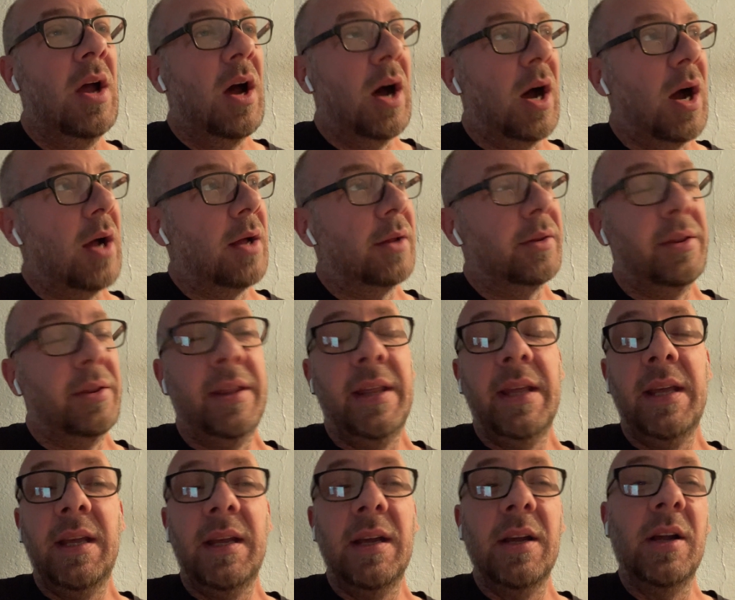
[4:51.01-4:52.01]

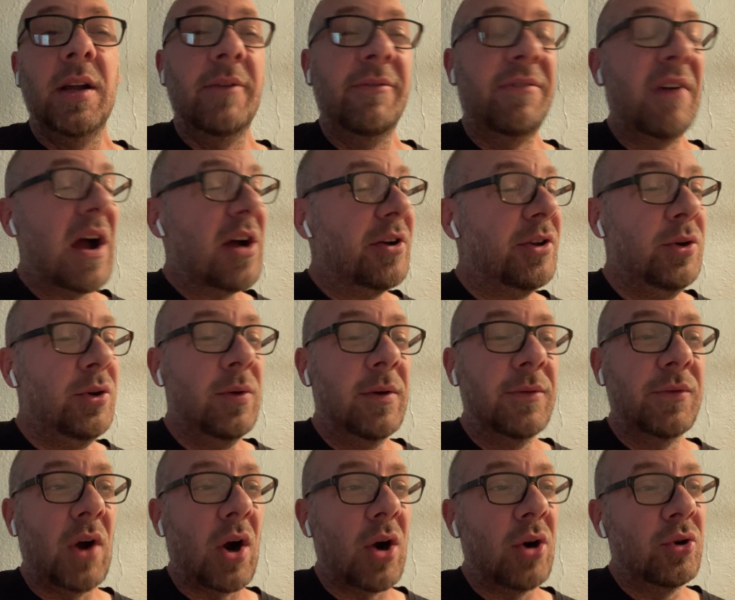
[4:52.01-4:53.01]
The value
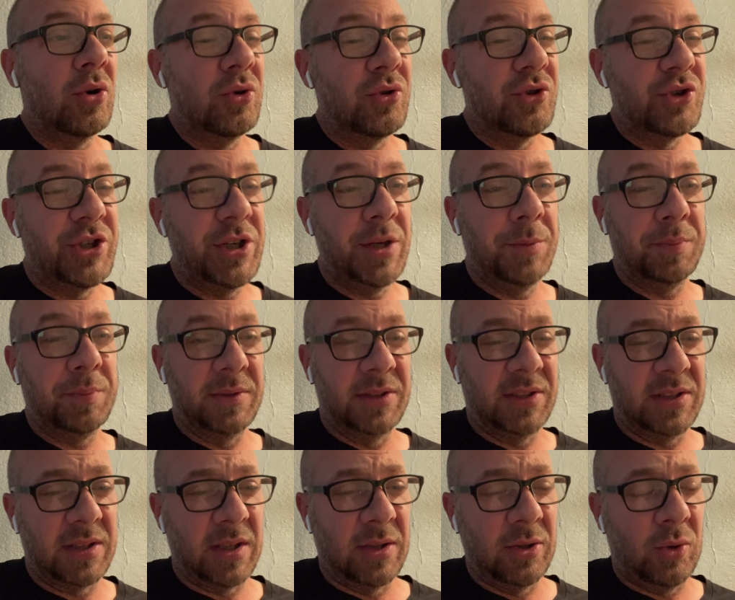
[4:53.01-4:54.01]
of car ownership
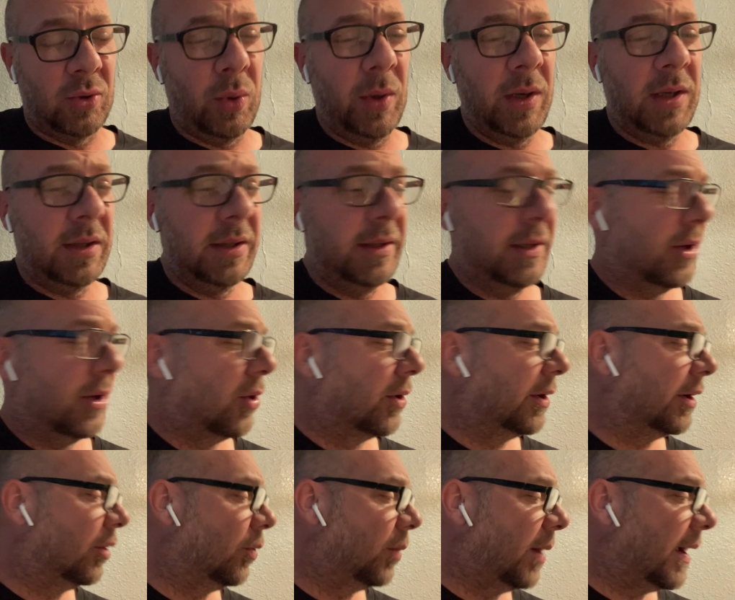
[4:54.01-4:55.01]
is quickly
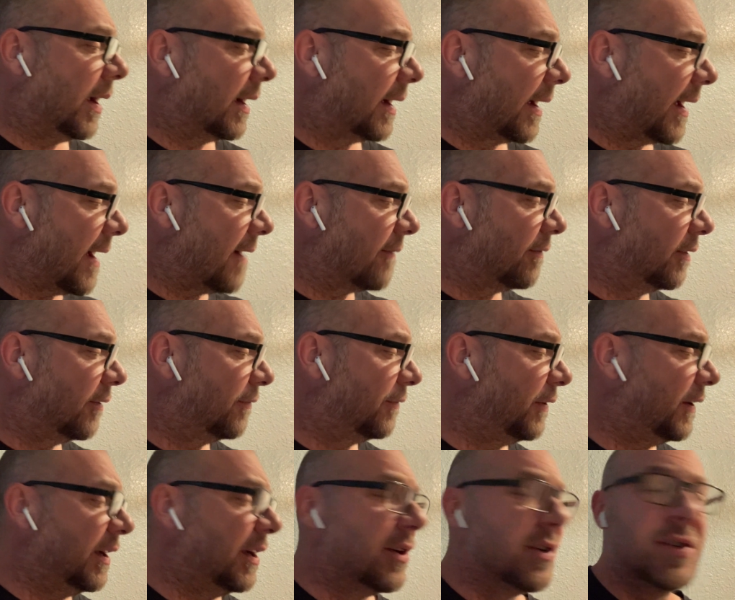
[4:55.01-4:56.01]
going away. I have the
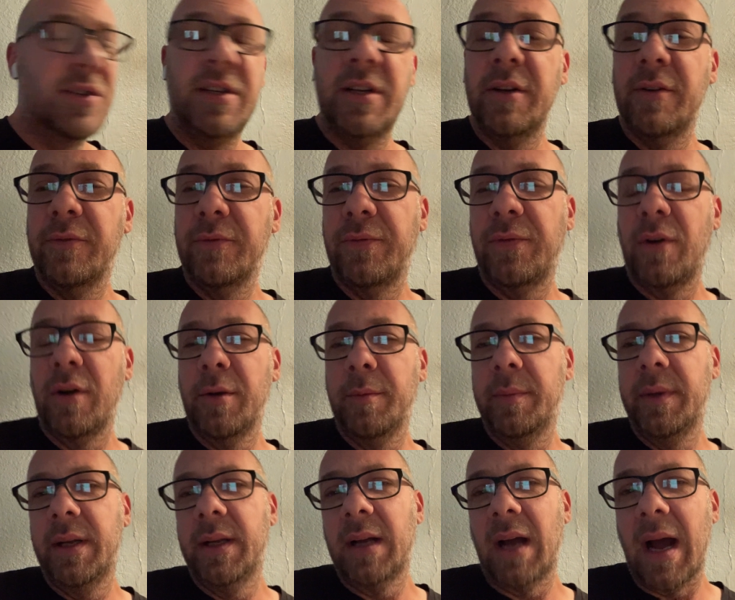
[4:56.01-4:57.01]
figures here in front of
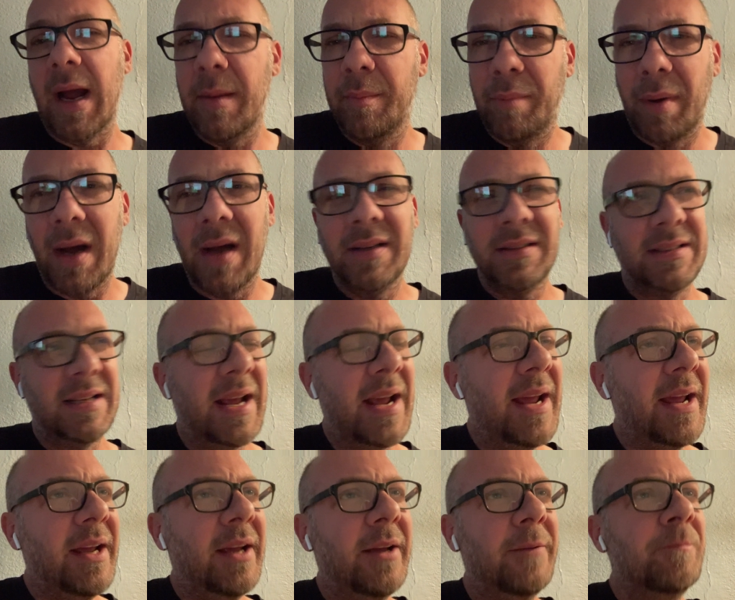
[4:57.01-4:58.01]
me. I bought
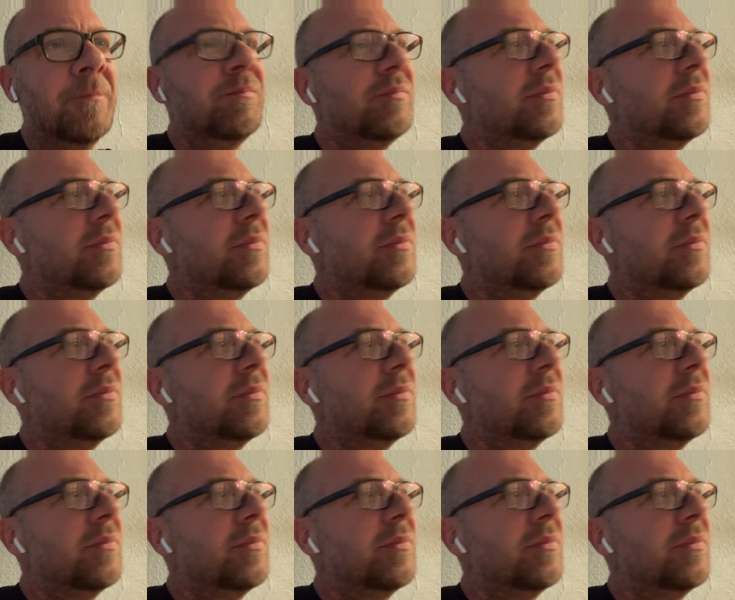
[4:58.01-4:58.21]
a